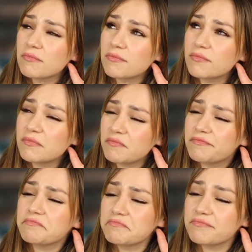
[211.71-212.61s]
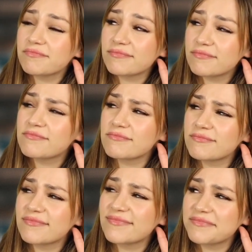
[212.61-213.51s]
I literally just had this in my
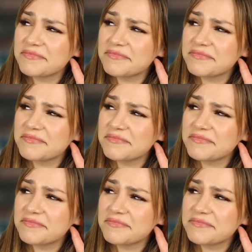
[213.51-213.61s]
hand."